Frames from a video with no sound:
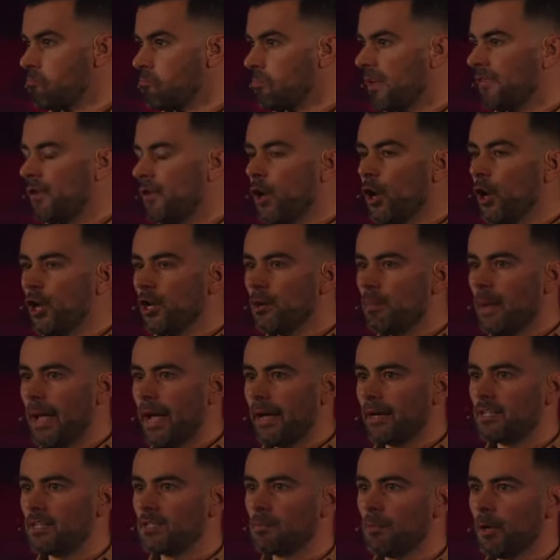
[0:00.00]
They've heard
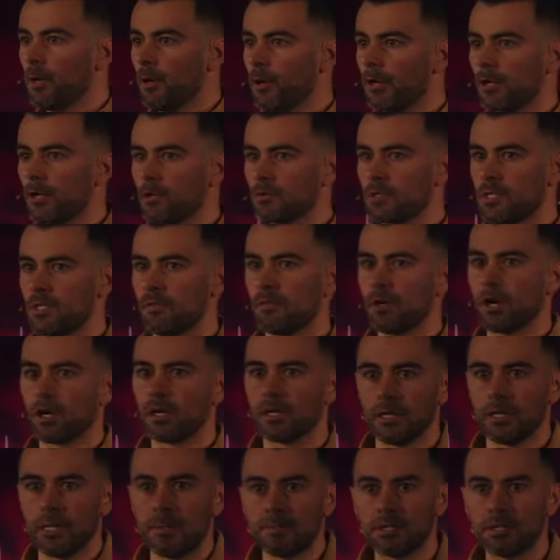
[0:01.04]
about his miracles, they've got
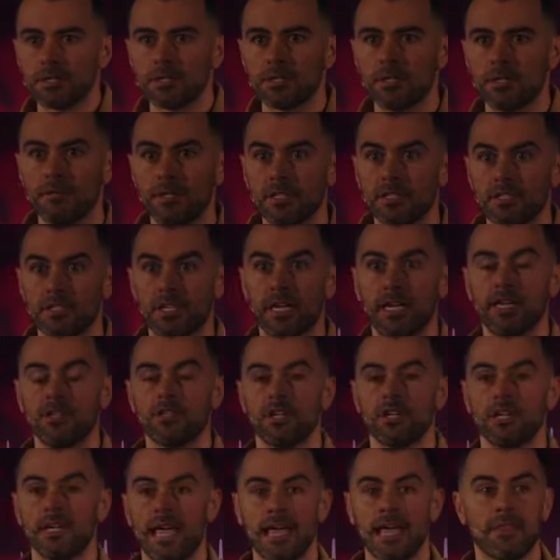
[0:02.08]
glimpses of his
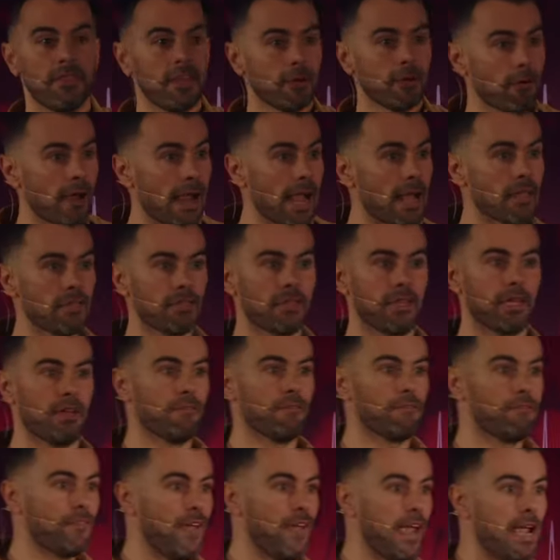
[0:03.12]
teaching, and they're out there,
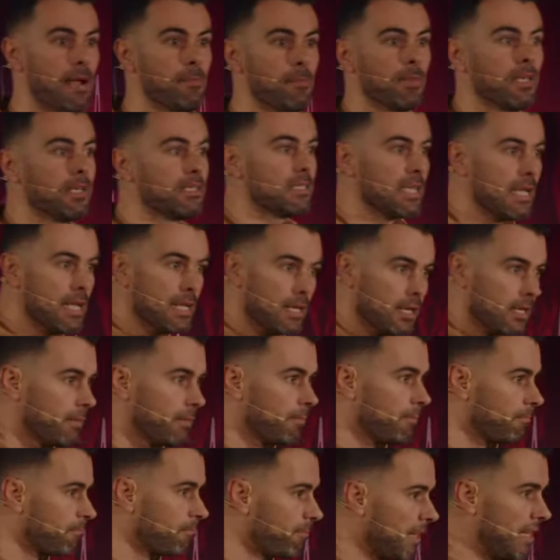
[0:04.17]
families,
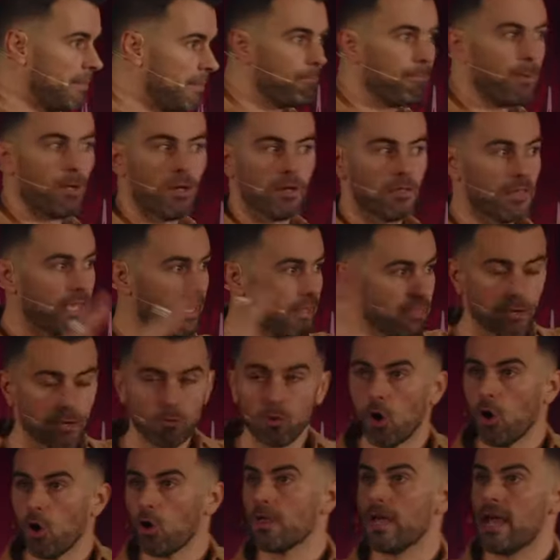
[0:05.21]
people, they're, they're
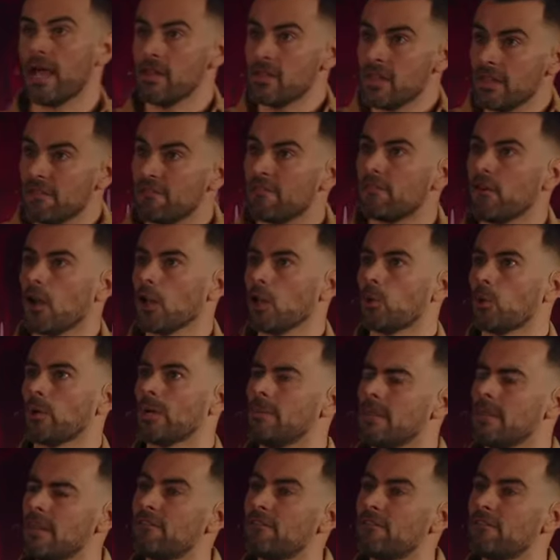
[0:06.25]
all there and they're following him.